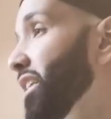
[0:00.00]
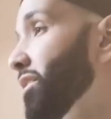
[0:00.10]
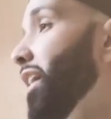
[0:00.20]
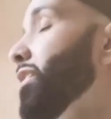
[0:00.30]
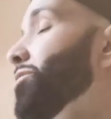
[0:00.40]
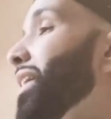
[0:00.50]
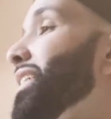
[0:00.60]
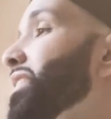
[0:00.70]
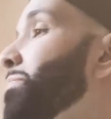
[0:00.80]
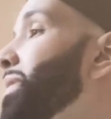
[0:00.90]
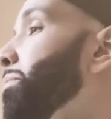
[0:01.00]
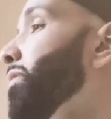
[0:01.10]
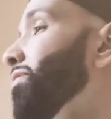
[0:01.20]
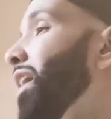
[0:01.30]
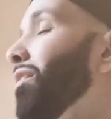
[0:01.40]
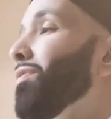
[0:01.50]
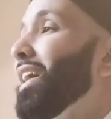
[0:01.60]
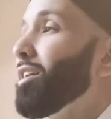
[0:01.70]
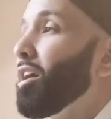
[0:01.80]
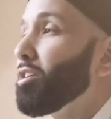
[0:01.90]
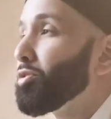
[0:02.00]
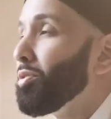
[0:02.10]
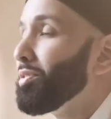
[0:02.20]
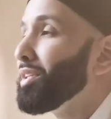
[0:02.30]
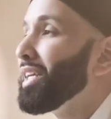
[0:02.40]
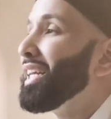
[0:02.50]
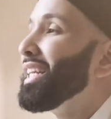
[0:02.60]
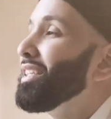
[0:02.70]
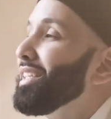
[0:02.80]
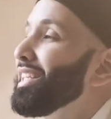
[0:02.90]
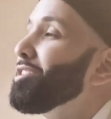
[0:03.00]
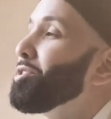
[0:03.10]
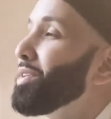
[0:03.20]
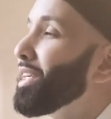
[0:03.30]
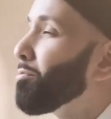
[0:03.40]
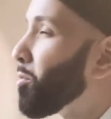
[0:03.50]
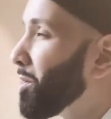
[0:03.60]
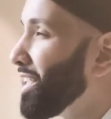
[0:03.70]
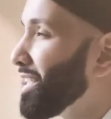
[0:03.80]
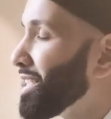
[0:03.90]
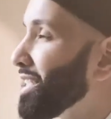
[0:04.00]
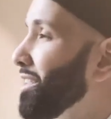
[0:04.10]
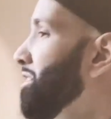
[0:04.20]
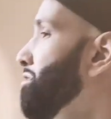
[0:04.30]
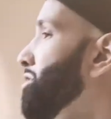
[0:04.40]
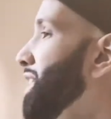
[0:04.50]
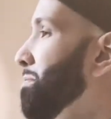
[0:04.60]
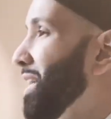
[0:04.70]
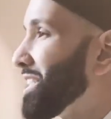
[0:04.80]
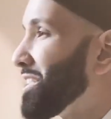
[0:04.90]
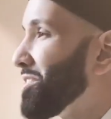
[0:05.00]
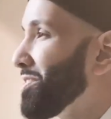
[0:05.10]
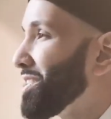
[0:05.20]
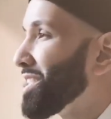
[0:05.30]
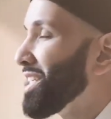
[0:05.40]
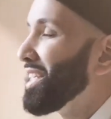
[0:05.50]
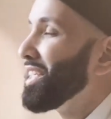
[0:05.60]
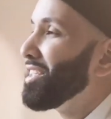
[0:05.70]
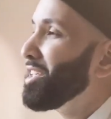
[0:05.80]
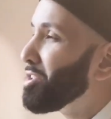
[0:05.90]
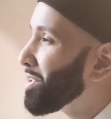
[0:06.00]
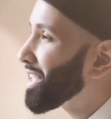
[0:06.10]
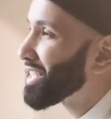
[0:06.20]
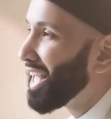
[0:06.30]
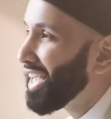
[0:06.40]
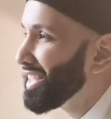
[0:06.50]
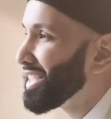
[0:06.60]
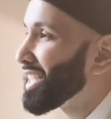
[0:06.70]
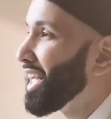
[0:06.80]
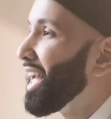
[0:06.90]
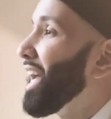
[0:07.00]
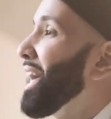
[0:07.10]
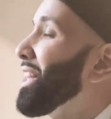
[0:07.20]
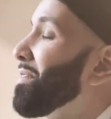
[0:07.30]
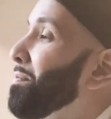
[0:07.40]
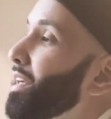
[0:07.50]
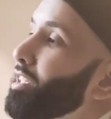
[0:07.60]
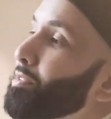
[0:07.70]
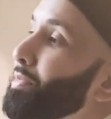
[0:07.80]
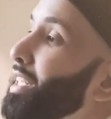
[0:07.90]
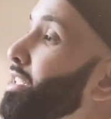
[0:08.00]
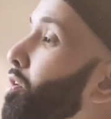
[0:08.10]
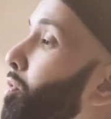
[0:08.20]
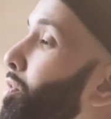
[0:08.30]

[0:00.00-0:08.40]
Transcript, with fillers: In contrast, the people of hellfire are told, Didn't you get warnings? Didn't you get messengers? Didn't you get signs? And the punishment is